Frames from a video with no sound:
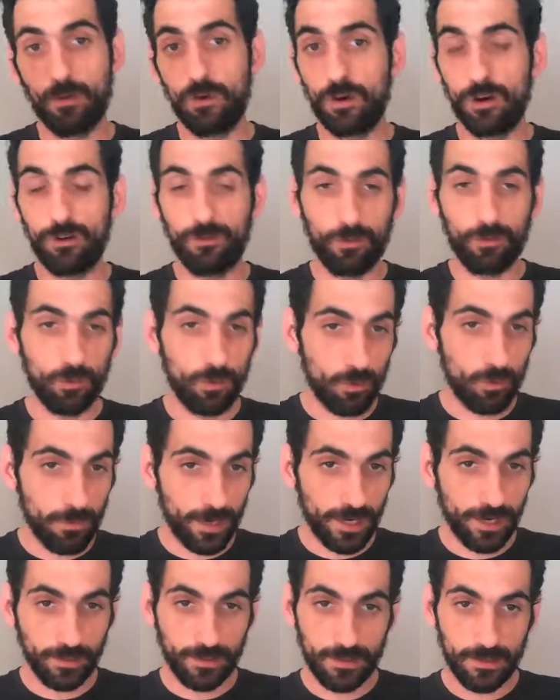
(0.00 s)
or through
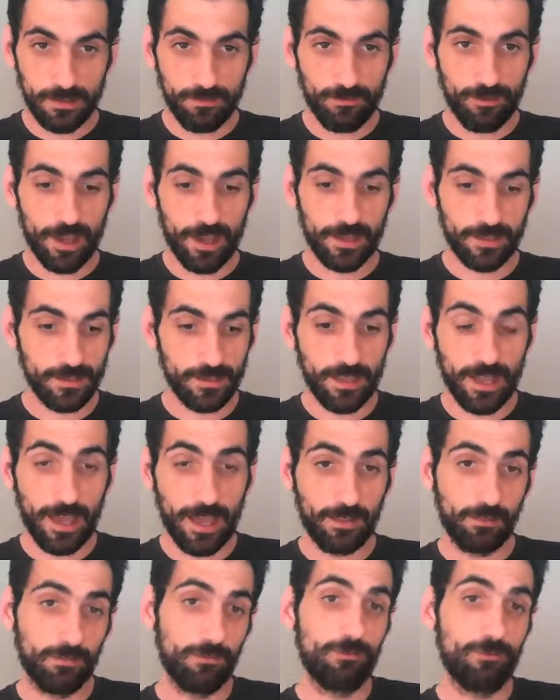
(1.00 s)
Kubernetes events
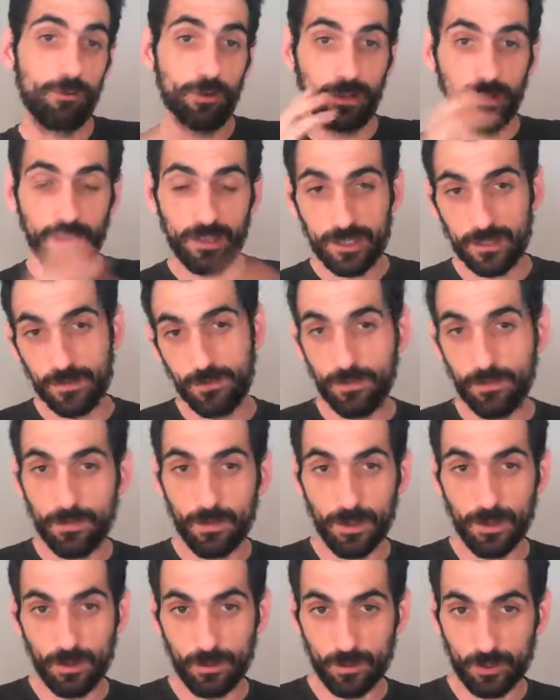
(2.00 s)
that for this
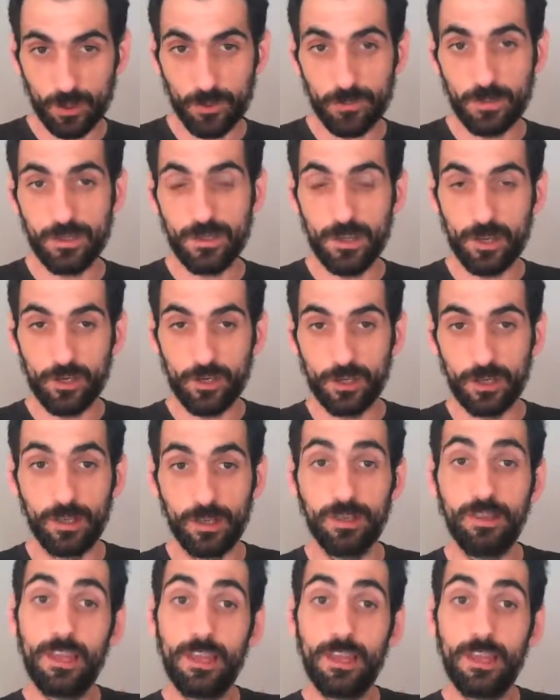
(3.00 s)
customization,